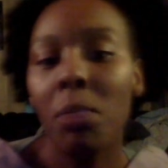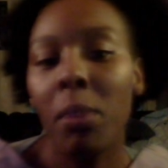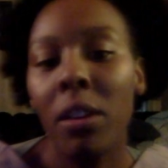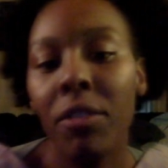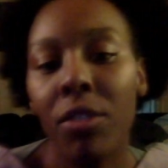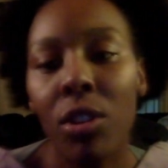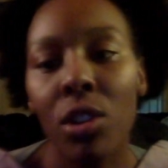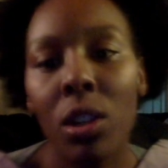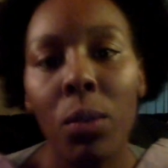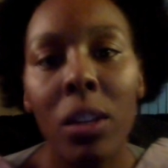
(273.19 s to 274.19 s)
but for
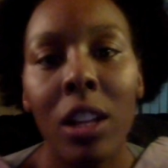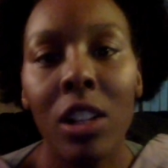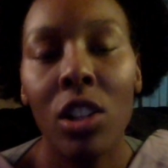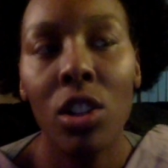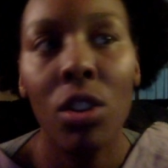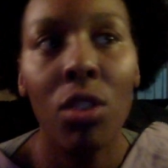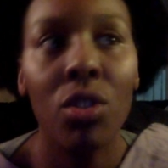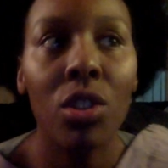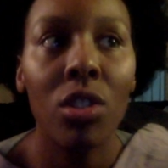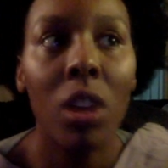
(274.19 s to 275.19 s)
someone that's,
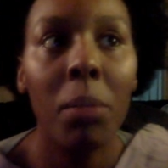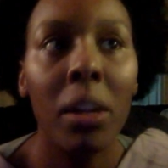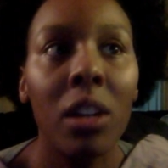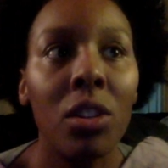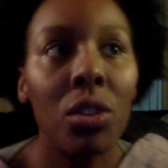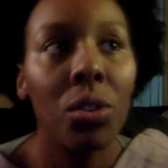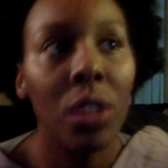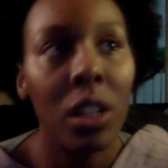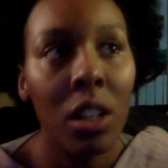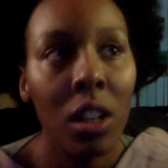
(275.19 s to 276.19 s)
just coming into it,